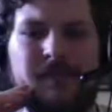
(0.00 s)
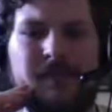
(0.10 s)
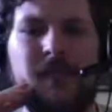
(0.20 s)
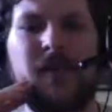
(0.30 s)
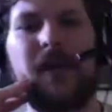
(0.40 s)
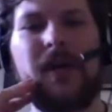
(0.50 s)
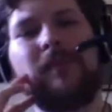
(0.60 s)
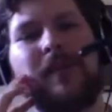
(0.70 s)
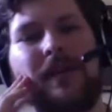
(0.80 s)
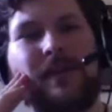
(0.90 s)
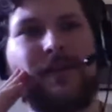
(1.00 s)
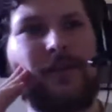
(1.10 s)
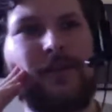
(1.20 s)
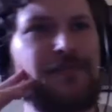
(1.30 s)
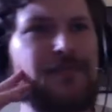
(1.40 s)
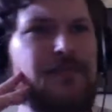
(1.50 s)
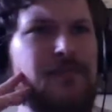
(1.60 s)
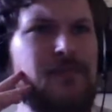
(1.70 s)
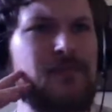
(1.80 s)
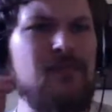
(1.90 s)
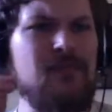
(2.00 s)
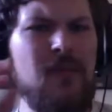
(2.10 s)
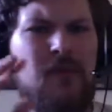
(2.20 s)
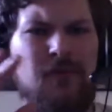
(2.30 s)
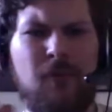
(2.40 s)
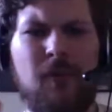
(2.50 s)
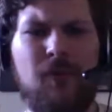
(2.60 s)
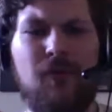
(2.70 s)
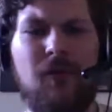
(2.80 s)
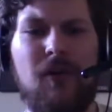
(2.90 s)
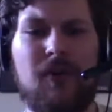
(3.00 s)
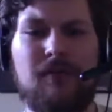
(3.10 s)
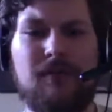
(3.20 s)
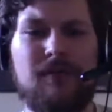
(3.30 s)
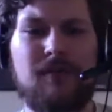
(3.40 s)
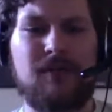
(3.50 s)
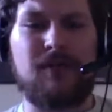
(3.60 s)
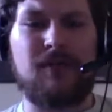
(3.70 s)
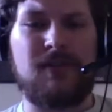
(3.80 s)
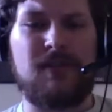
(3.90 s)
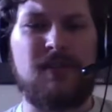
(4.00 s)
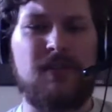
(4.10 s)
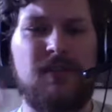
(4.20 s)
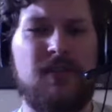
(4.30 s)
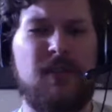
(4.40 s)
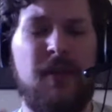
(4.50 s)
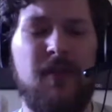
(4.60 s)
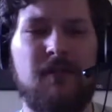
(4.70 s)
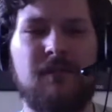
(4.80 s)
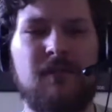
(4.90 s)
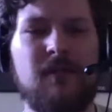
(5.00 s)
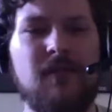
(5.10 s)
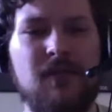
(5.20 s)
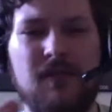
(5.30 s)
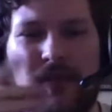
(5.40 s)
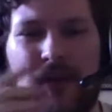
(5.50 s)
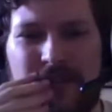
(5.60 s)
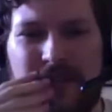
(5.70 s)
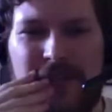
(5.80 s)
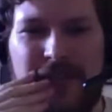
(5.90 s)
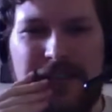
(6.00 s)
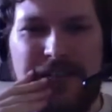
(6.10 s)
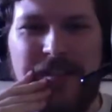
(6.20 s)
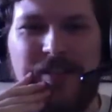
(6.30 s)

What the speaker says: Okay, so before we move on to some other larger things,